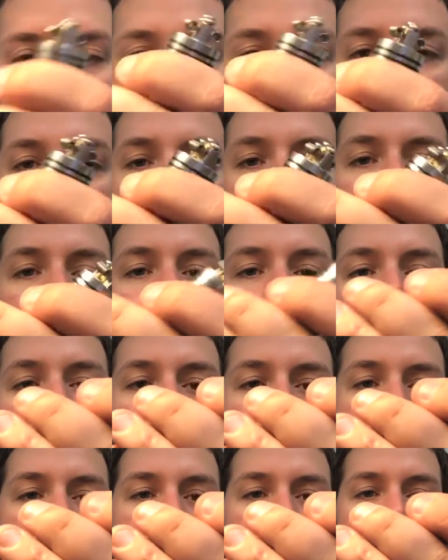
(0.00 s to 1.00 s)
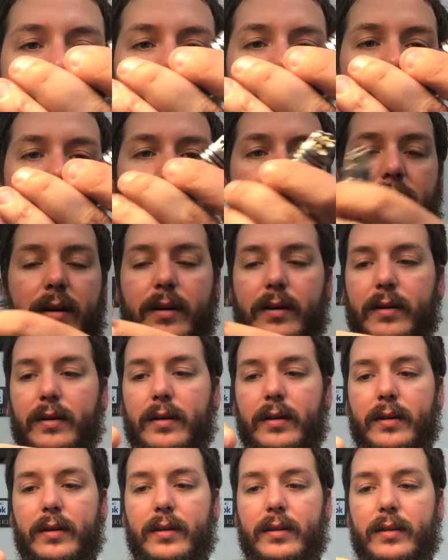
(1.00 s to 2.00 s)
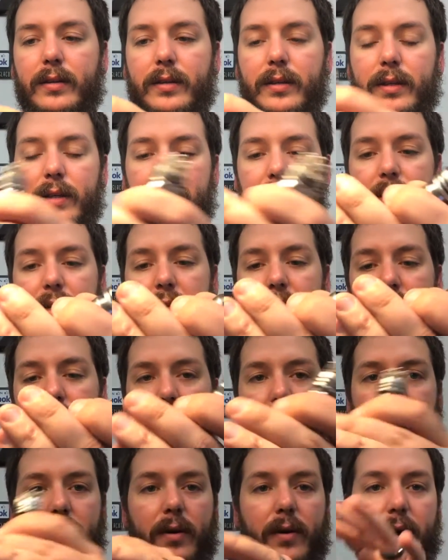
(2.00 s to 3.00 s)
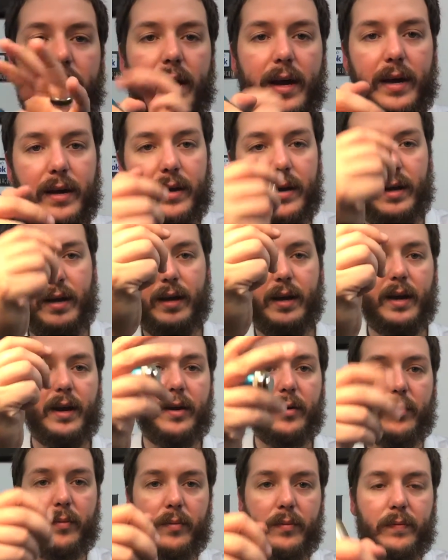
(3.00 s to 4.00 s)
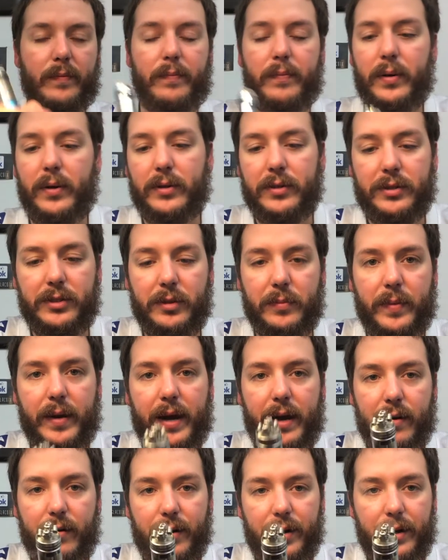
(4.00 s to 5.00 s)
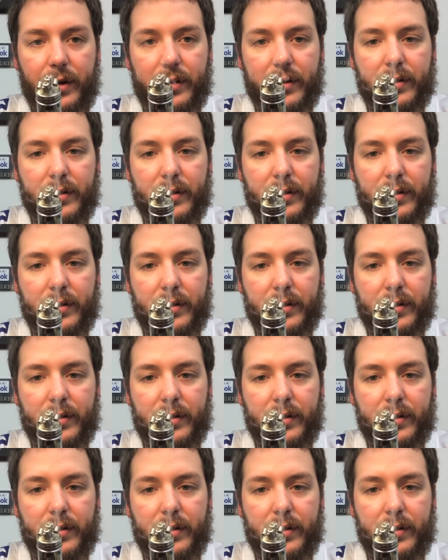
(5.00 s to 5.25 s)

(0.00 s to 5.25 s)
What you want to do here is go ahead and pulse your battery